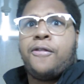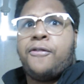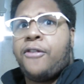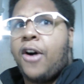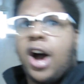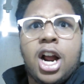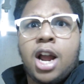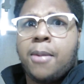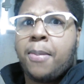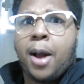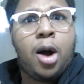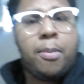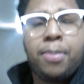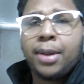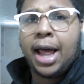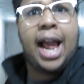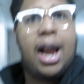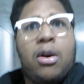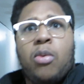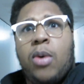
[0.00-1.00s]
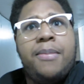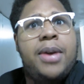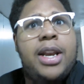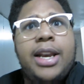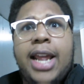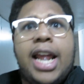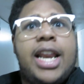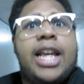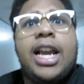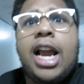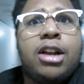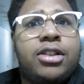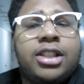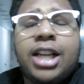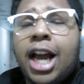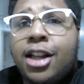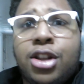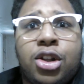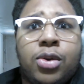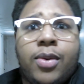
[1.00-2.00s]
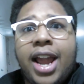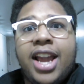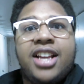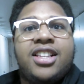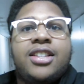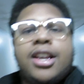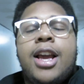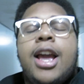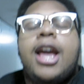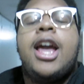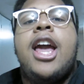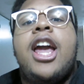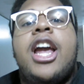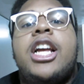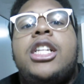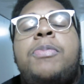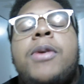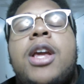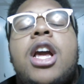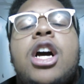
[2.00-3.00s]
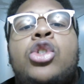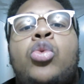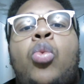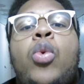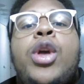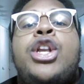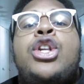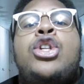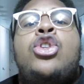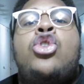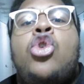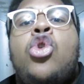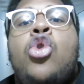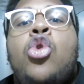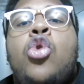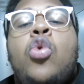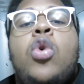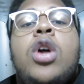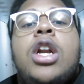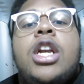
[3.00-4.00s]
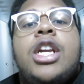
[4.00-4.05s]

fuck about black women dating outside the race? Is because we do